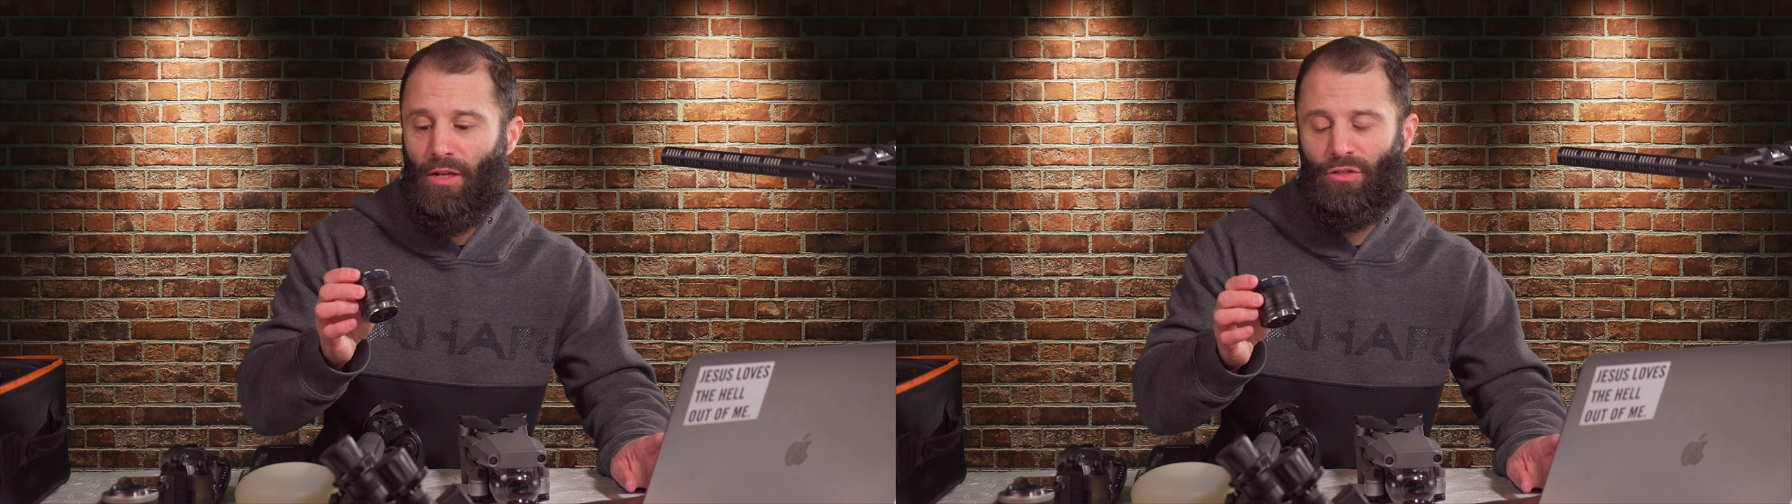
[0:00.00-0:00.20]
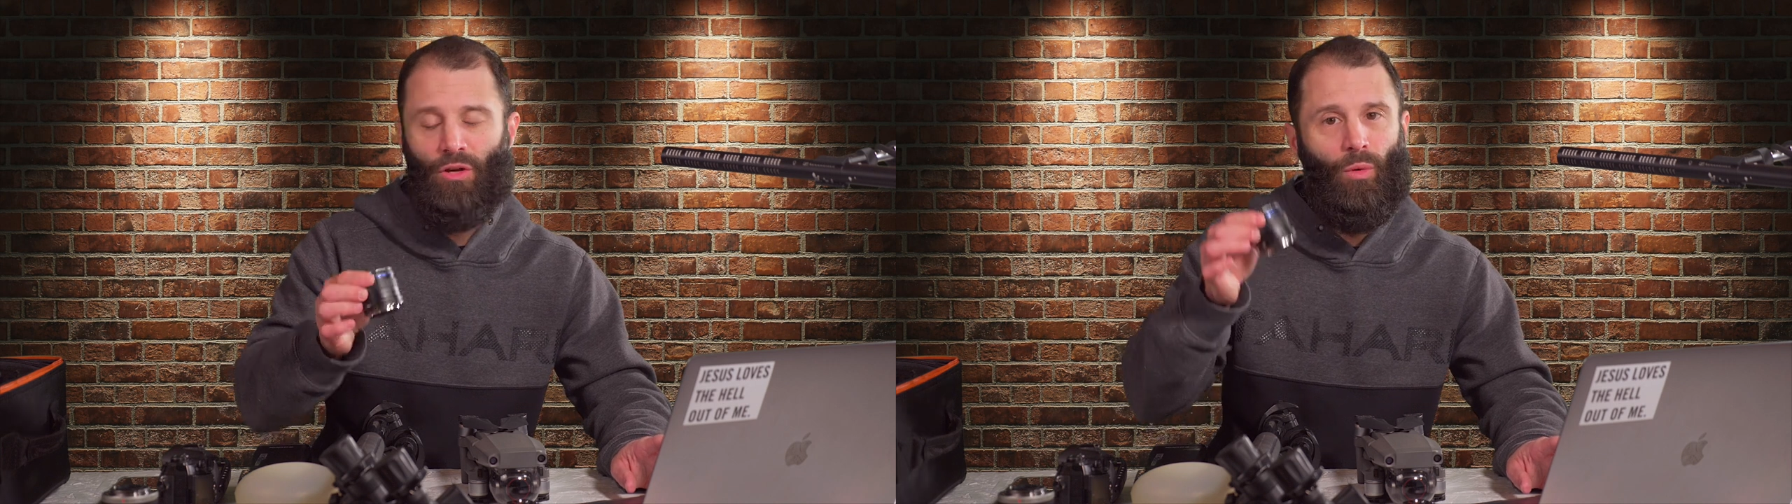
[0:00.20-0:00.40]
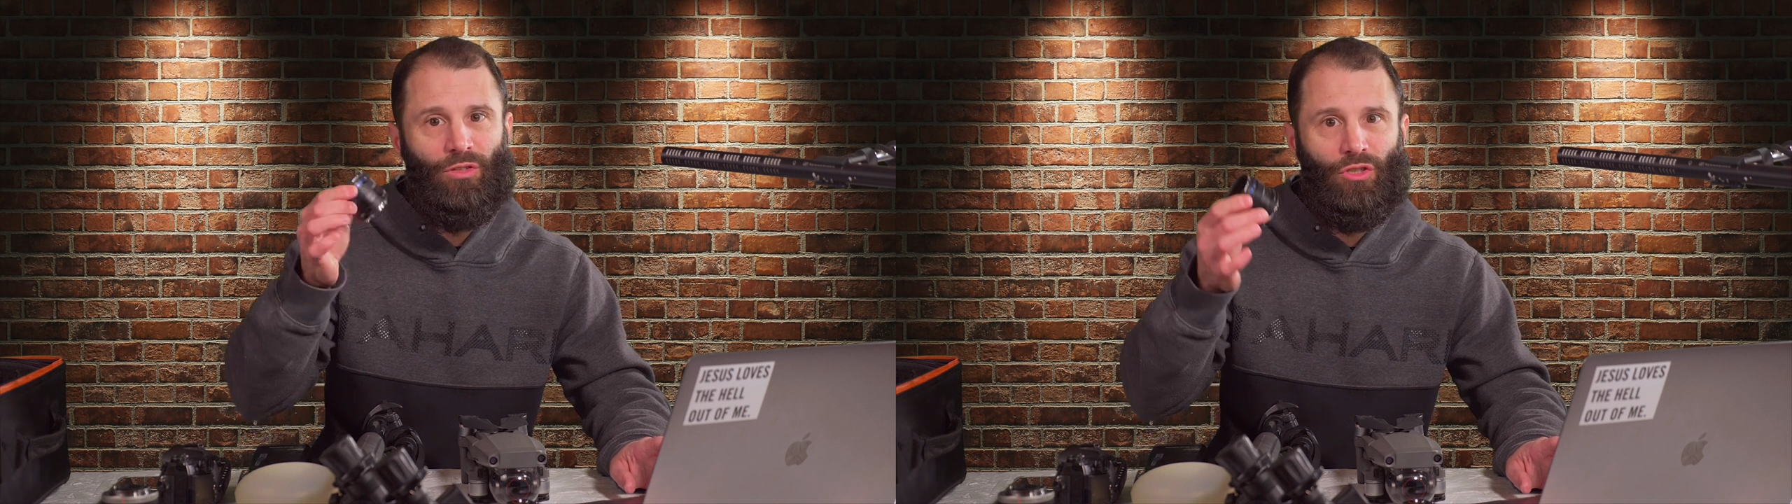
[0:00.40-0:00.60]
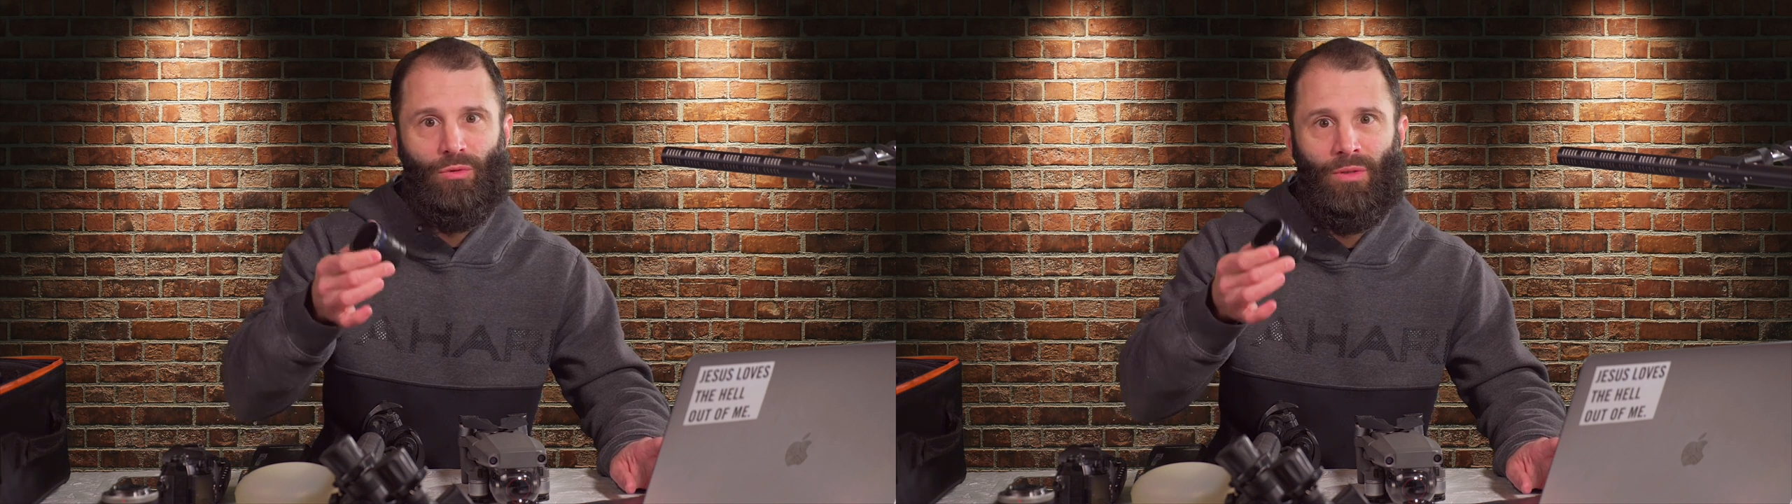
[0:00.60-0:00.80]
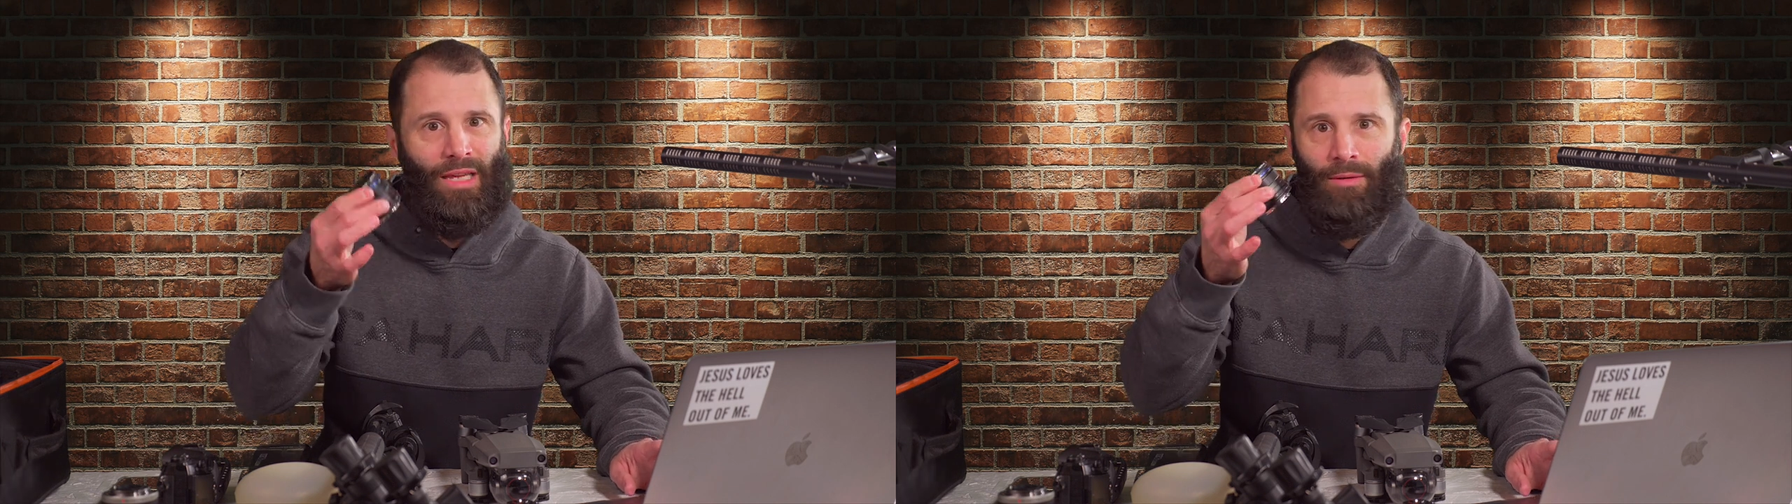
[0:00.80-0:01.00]
So once
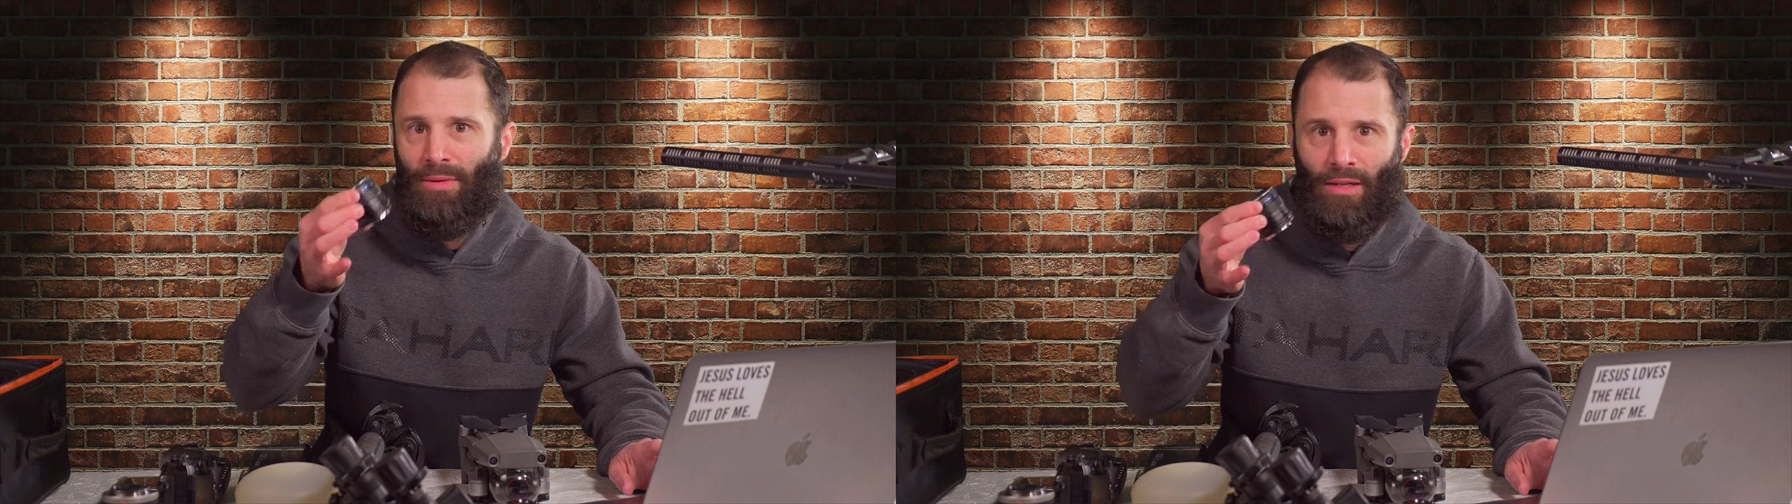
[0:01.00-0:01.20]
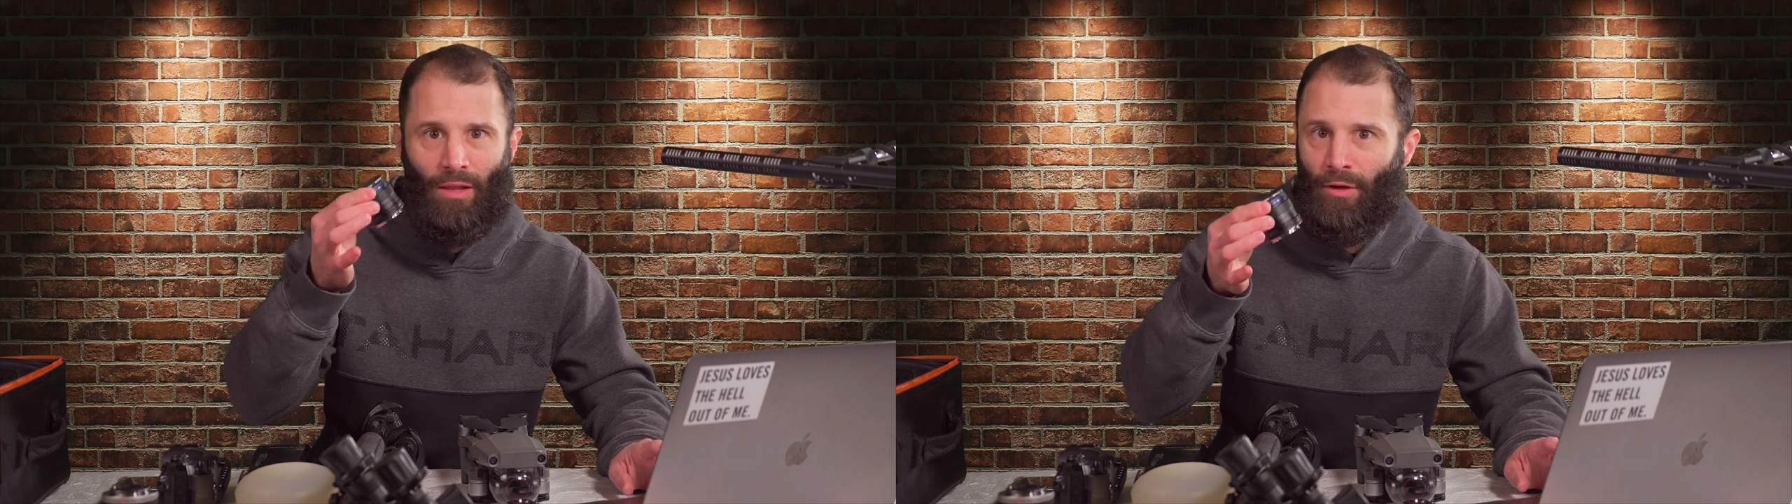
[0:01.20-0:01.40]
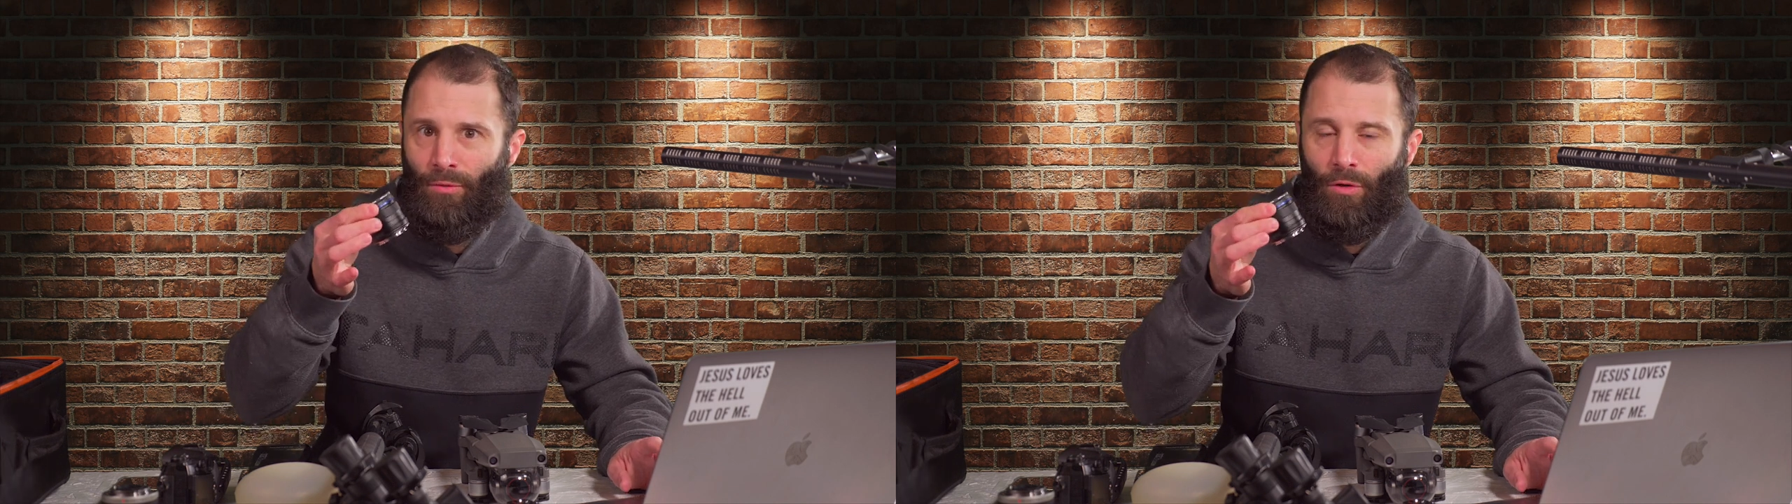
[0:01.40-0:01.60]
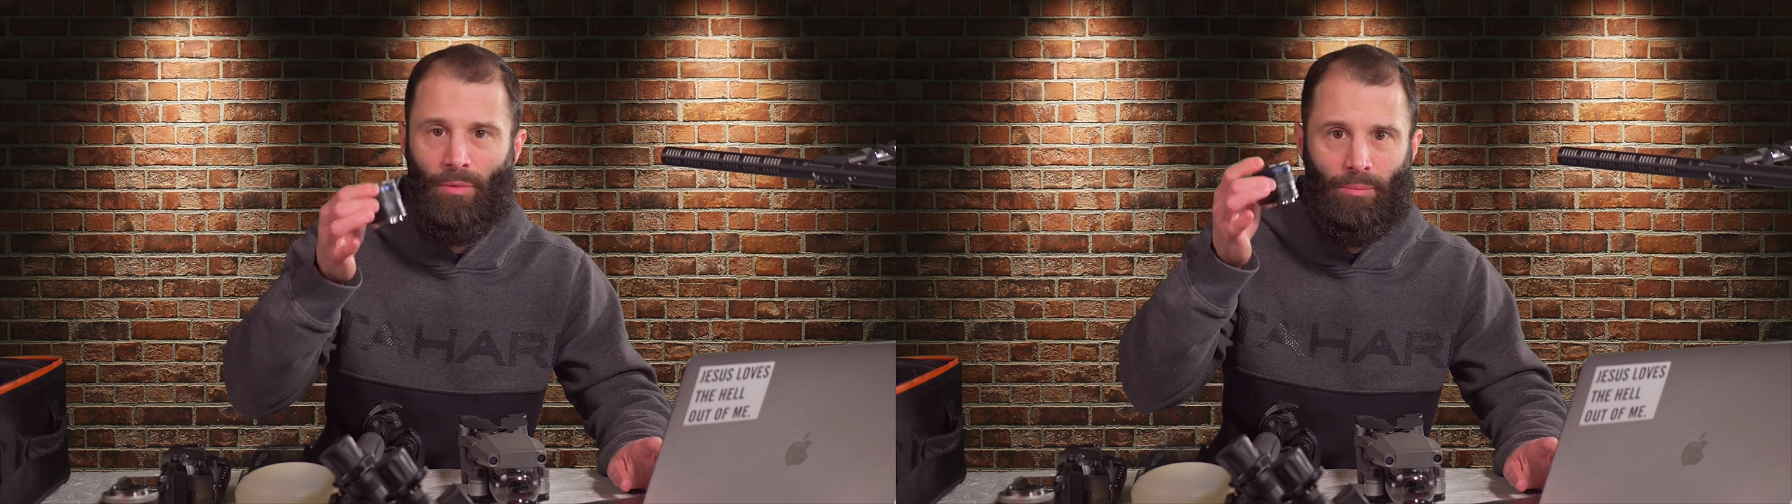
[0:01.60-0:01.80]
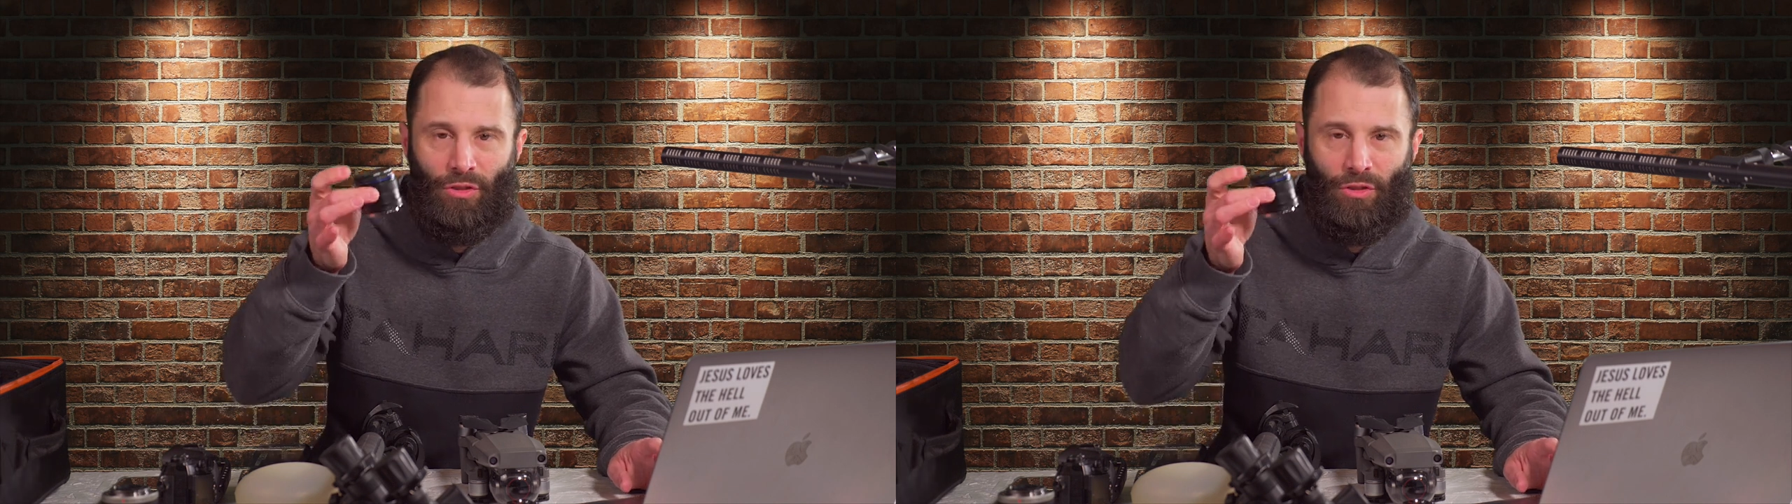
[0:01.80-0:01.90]
you get them into Lightroom and